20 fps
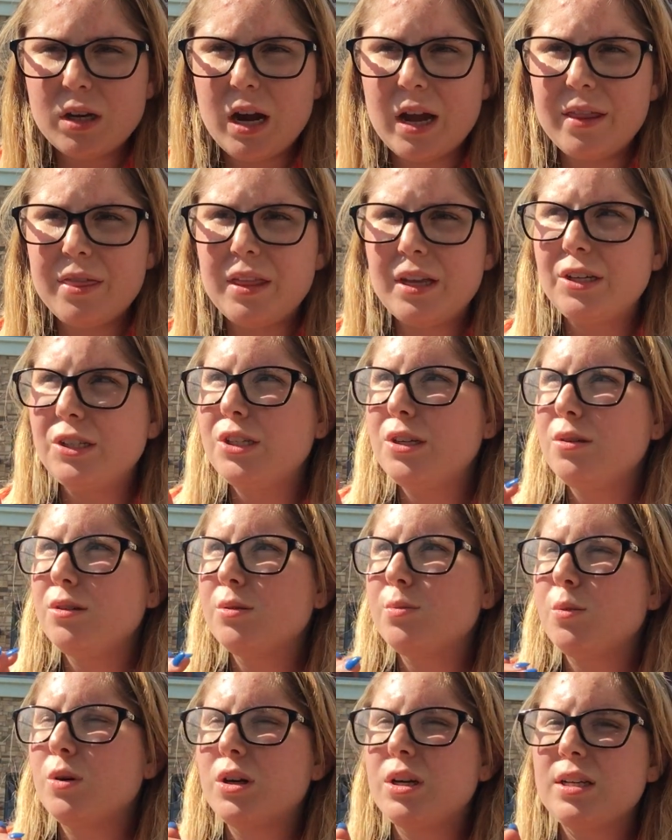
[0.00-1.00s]
I think she
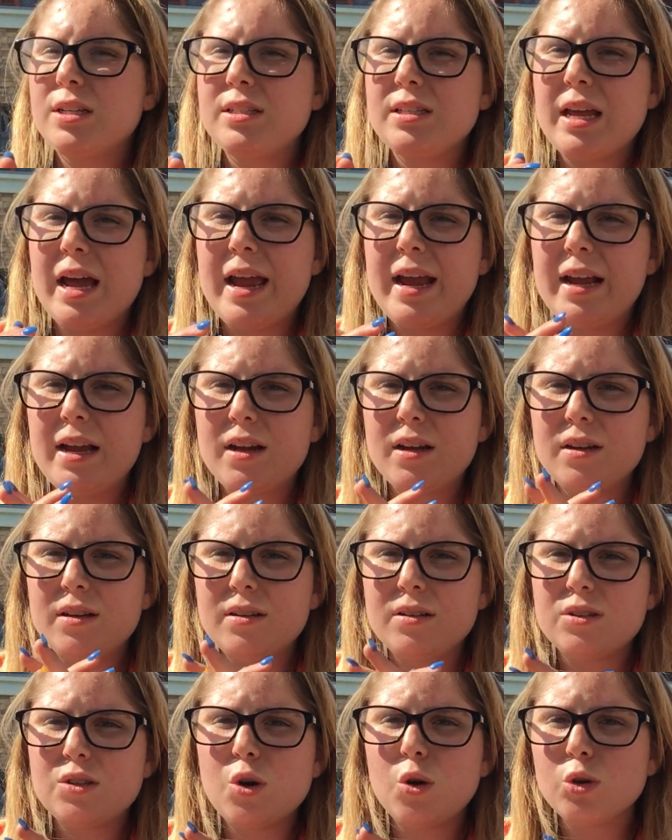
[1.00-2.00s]
was more just like
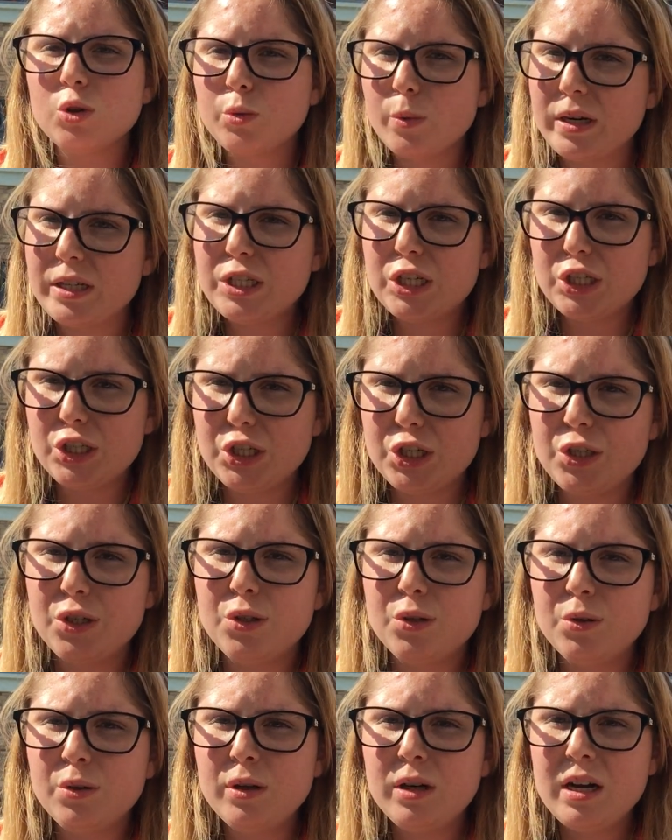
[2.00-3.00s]
told what to
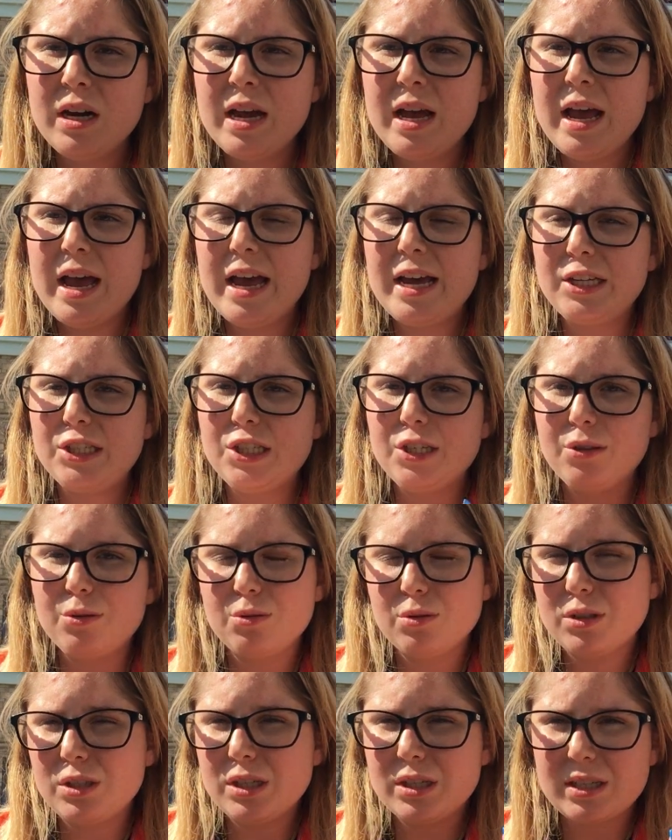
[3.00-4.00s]
do, and she
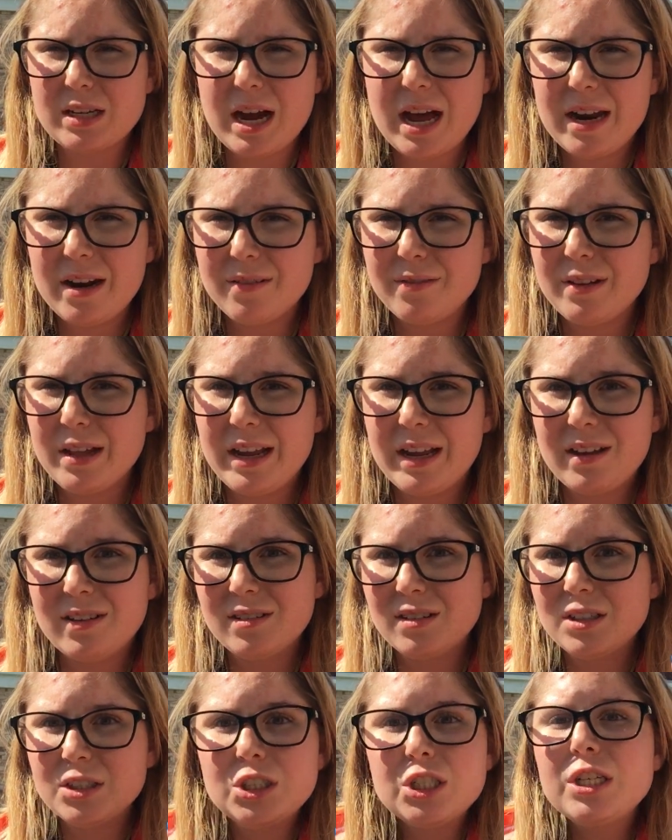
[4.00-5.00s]
was just kind of like,
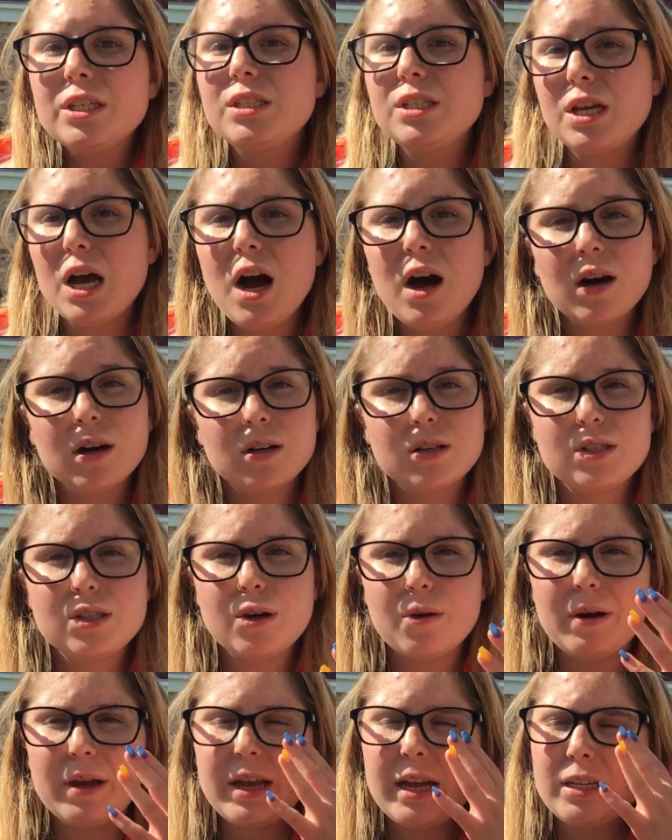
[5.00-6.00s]
she's young,
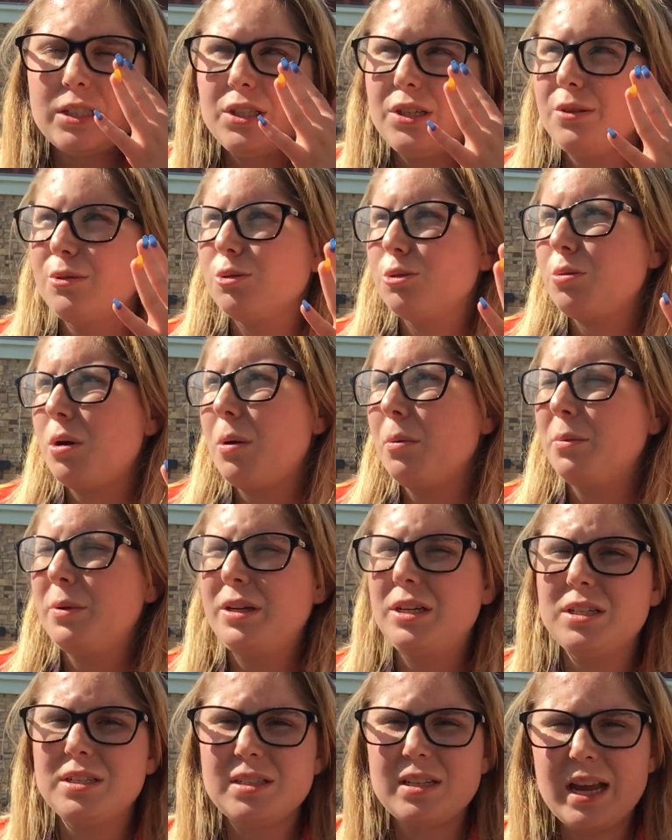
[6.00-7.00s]
so I guess she was
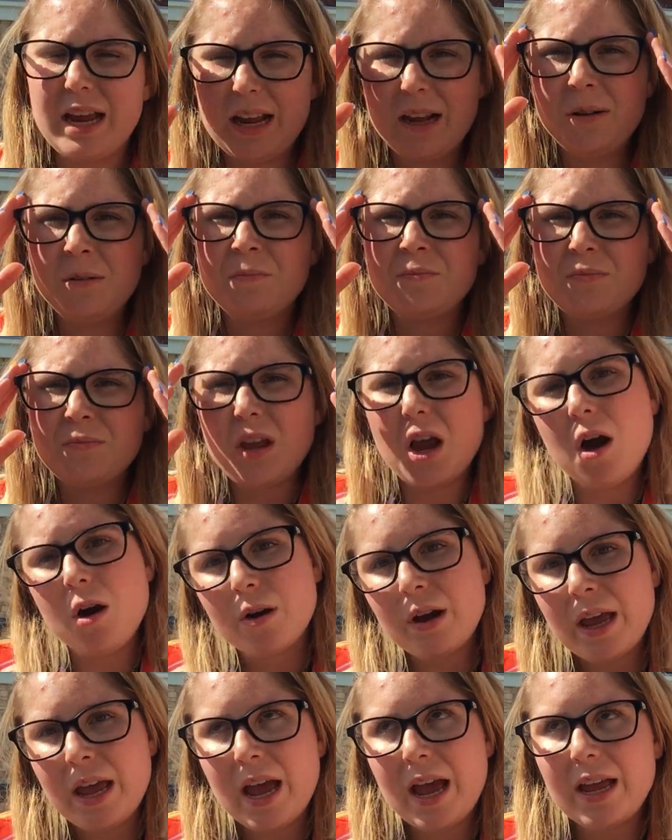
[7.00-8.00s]
probably just like,
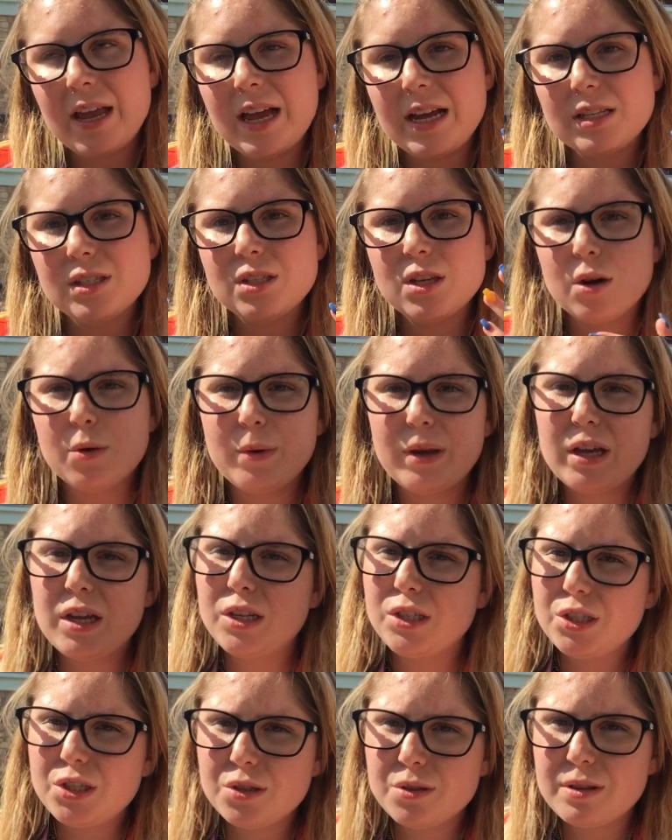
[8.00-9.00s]
okay, I guess so, we
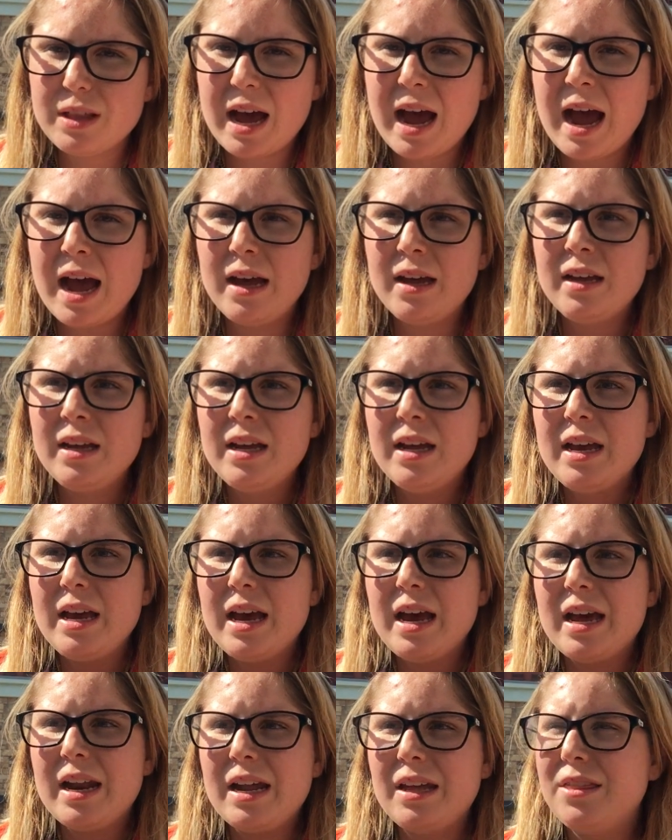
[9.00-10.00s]
can do that.
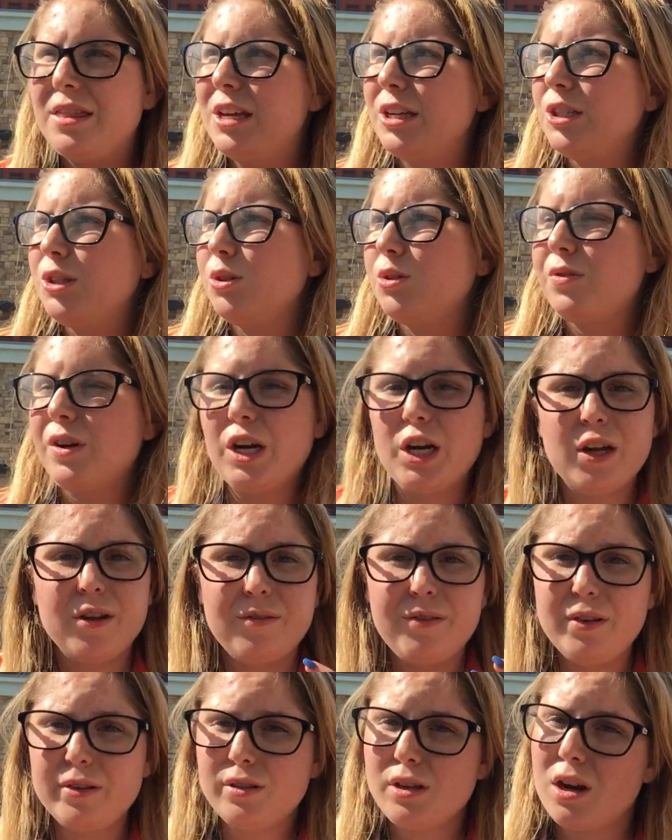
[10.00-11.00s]
And I think she was very
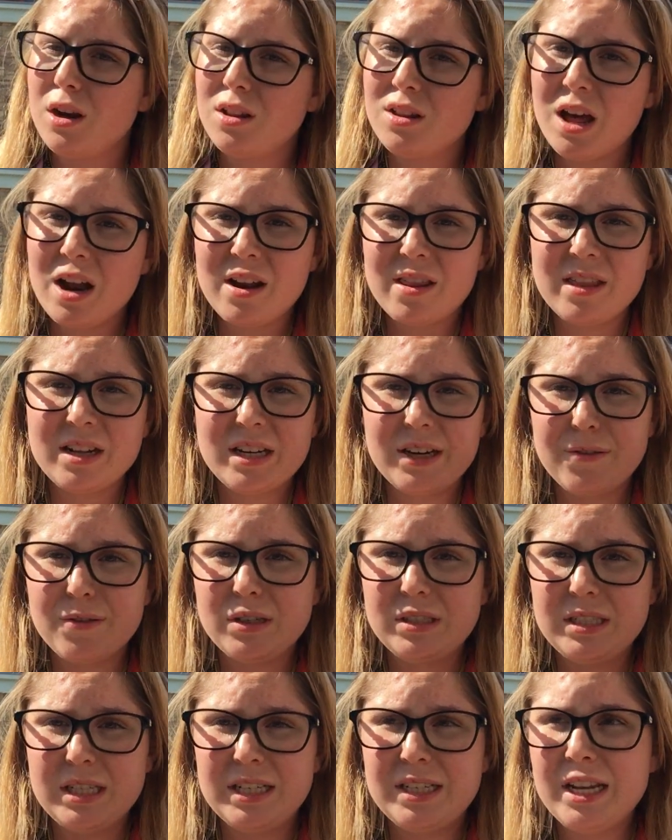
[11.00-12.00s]
confused on a lot of the
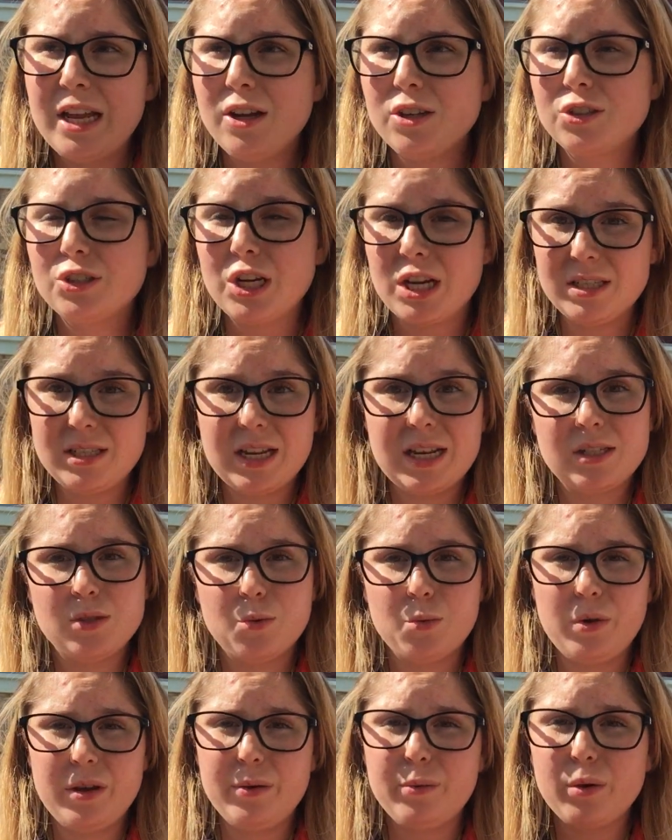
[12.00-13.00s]
different details, just as
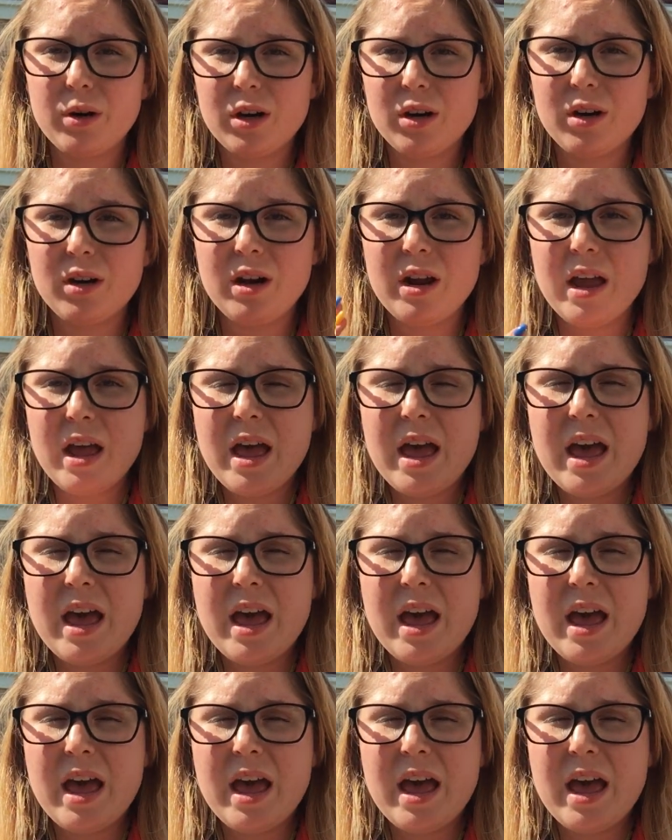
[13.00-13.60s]
we were,